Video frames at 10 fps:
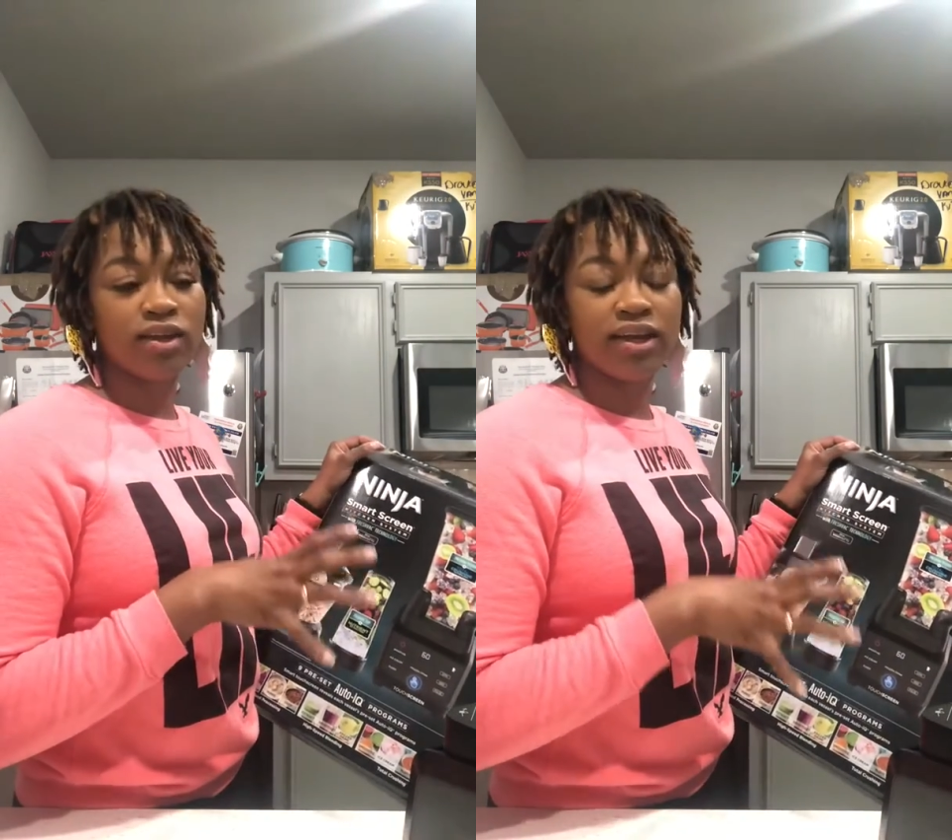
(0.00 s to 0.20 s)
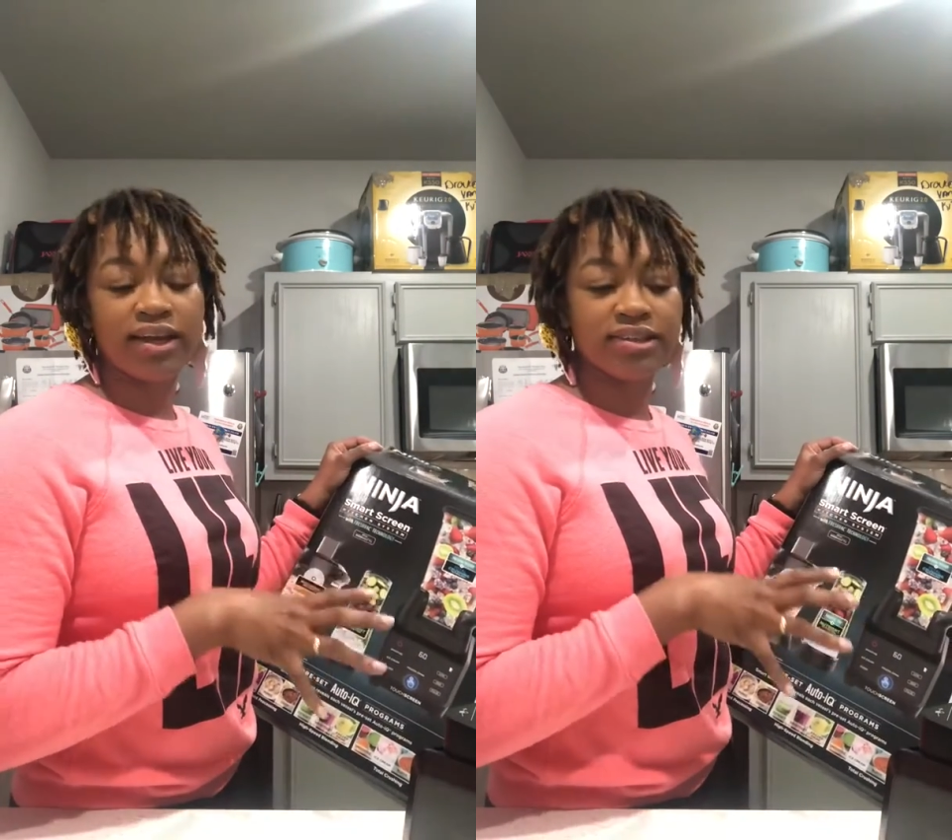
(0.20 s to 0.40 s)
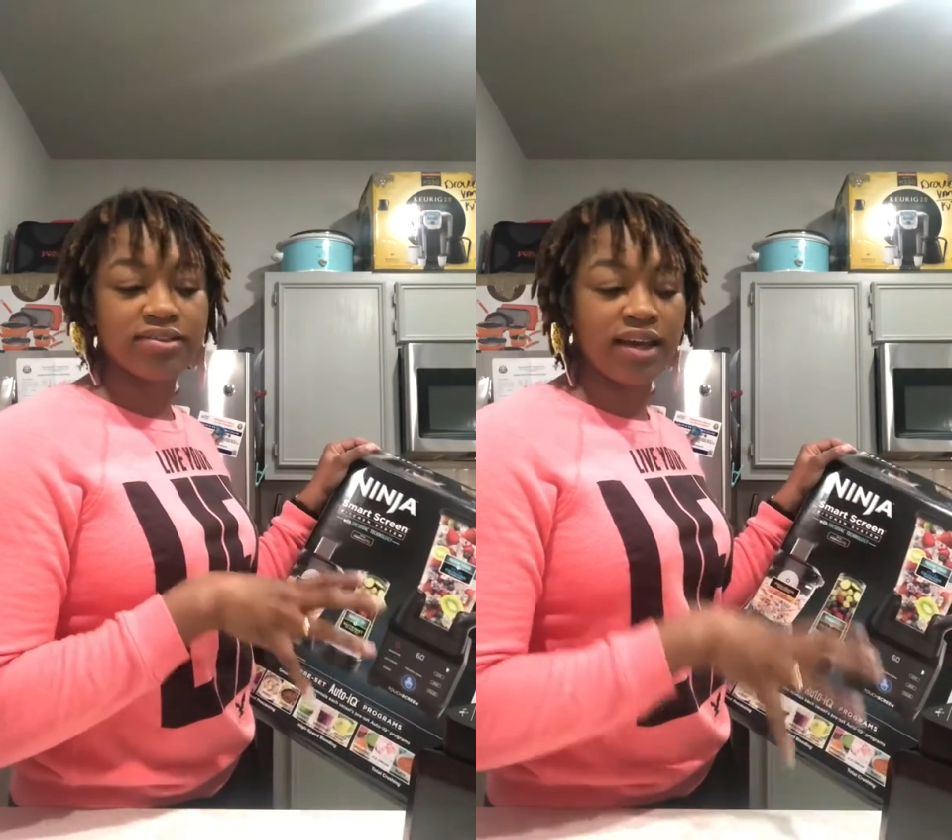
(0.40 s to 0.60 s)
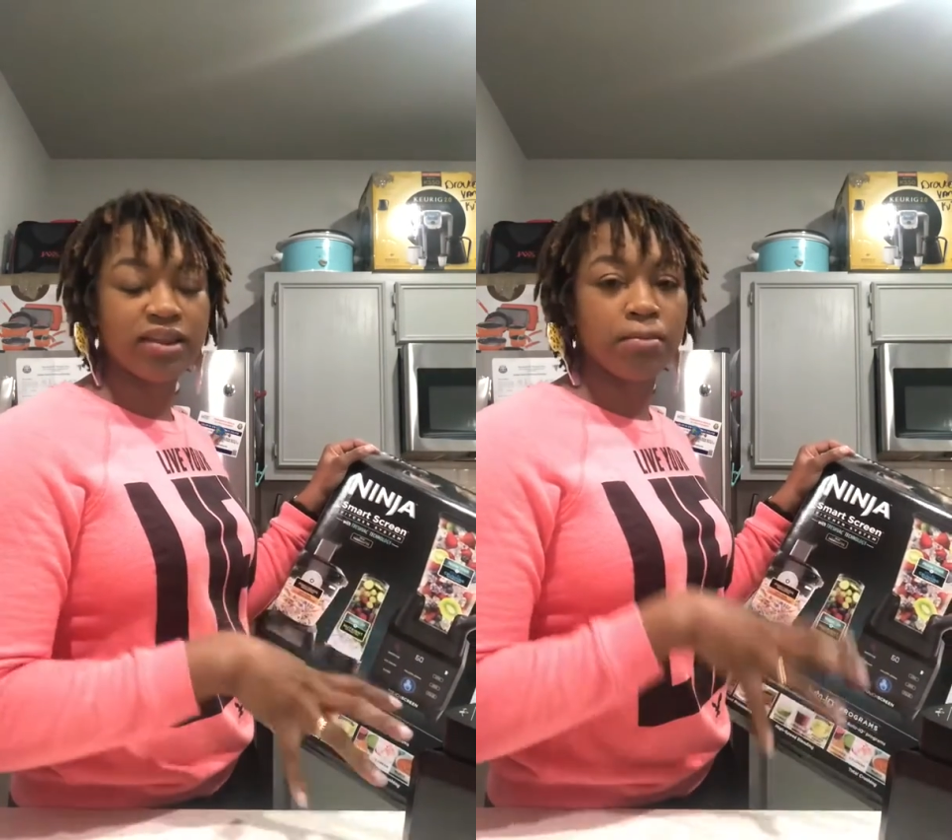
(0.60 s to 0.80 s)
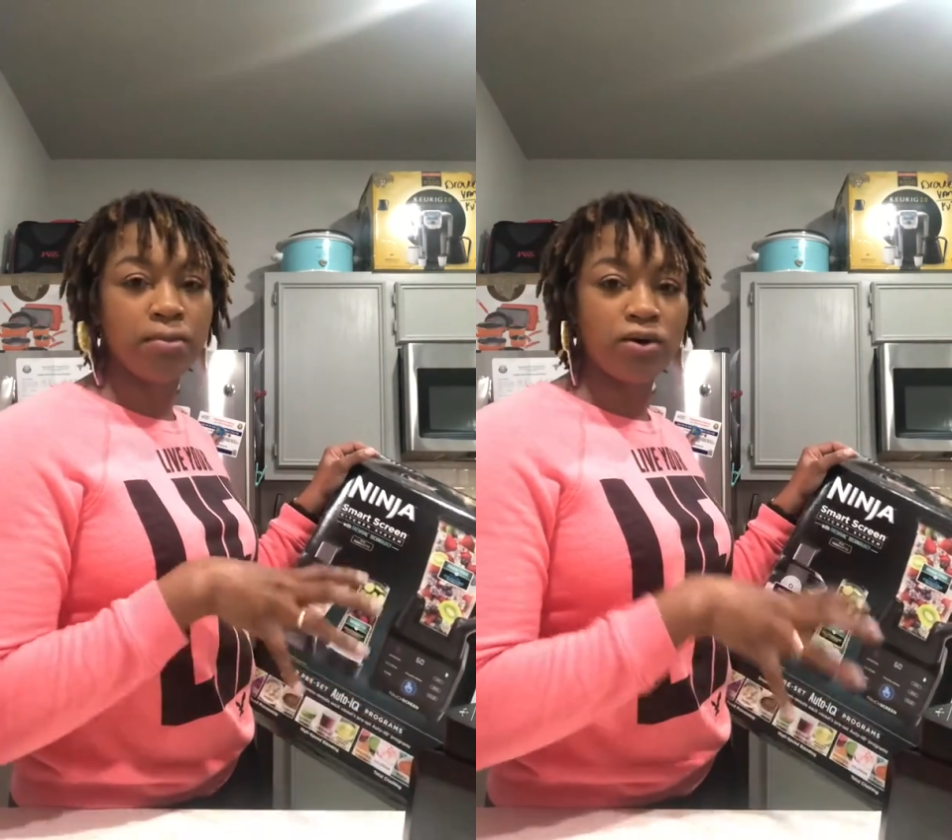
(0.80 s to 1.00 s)

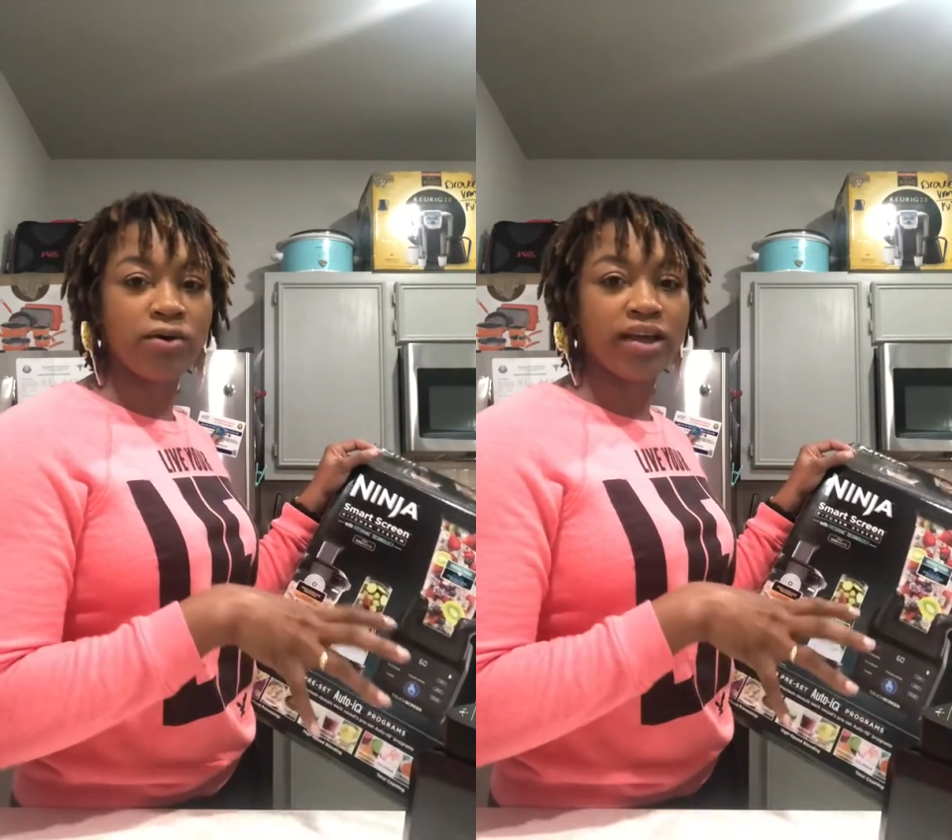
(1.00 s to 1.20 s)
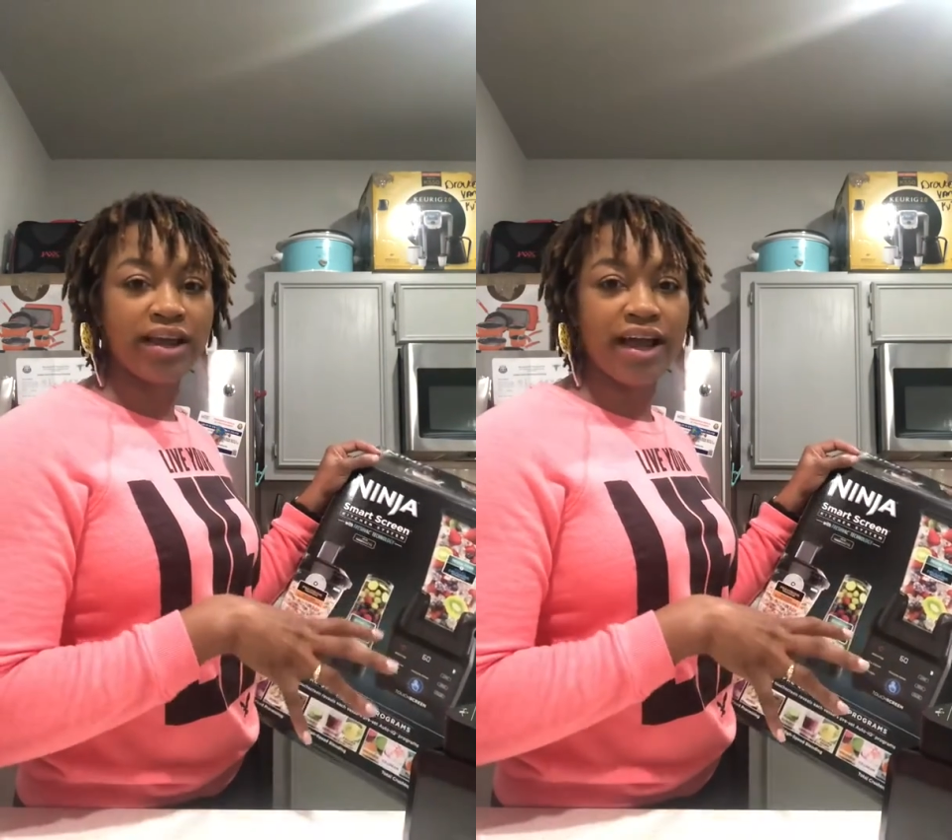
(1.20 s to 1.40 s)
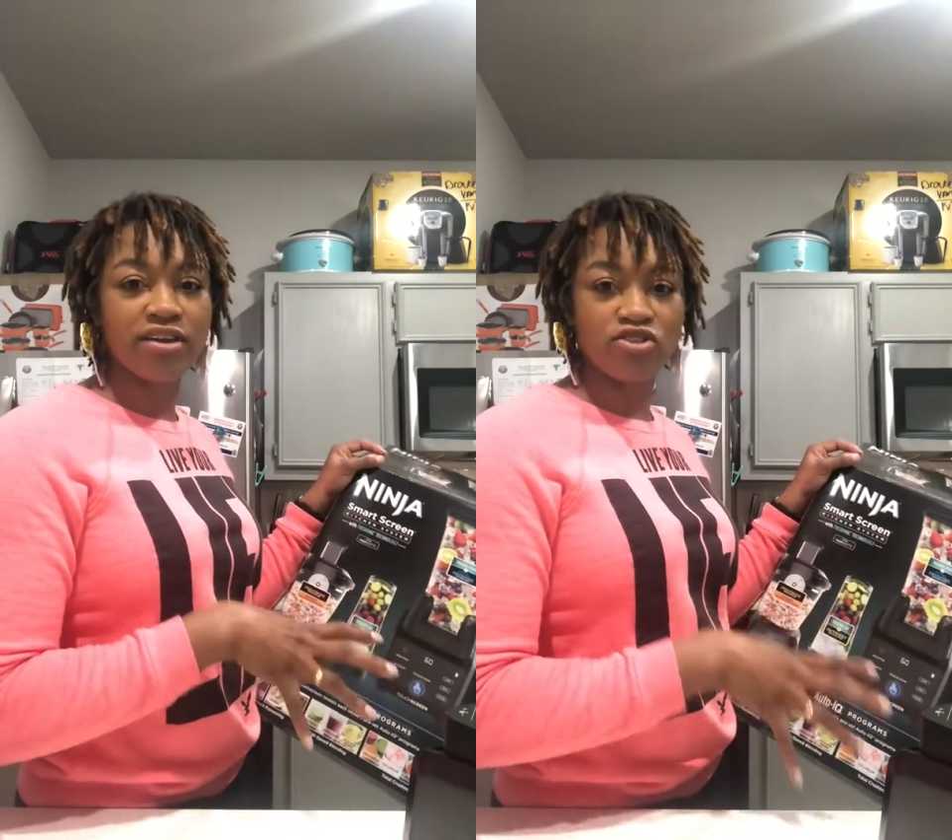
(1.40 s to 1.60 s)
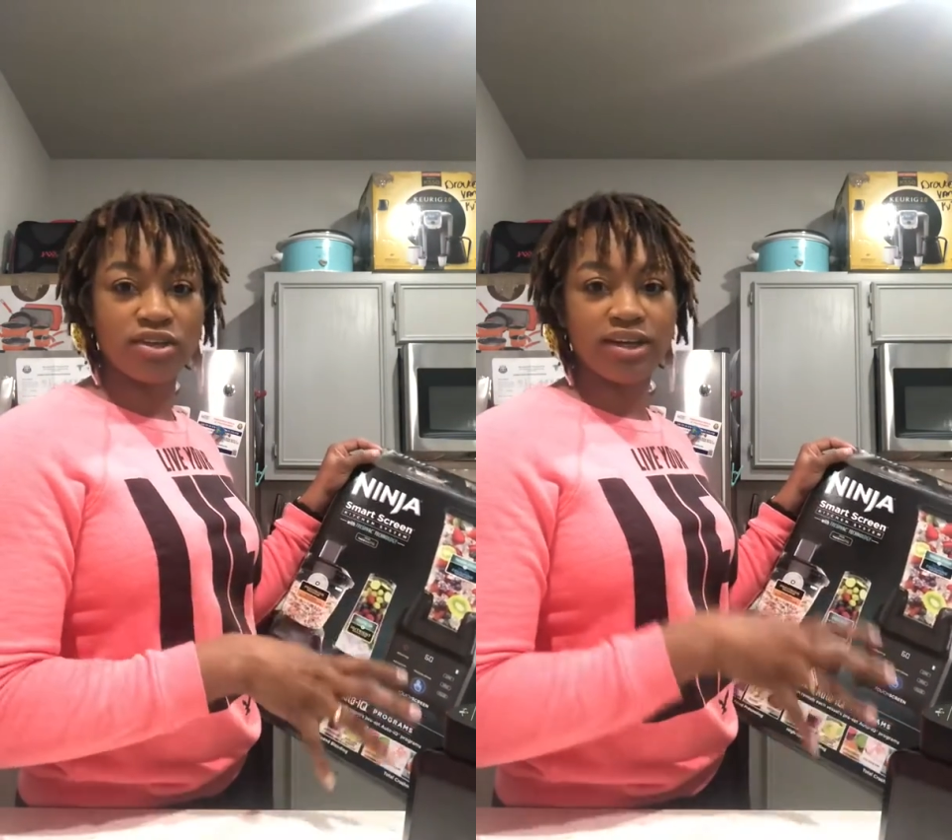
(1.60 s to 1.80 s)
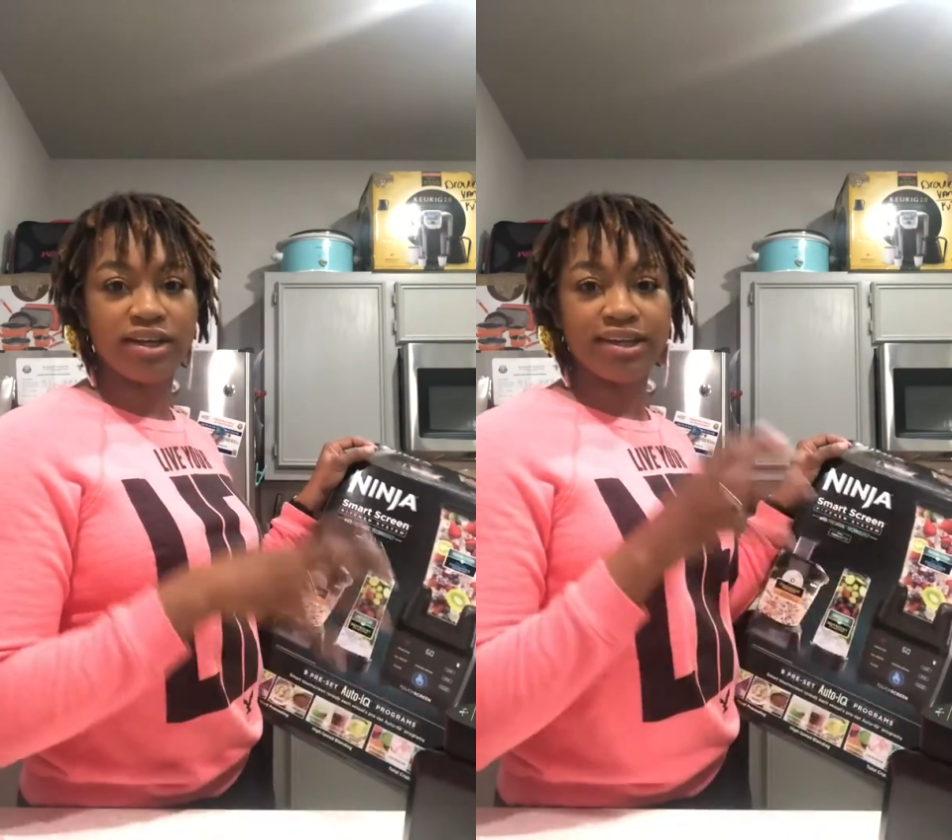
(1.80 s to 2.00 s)
the motor can actually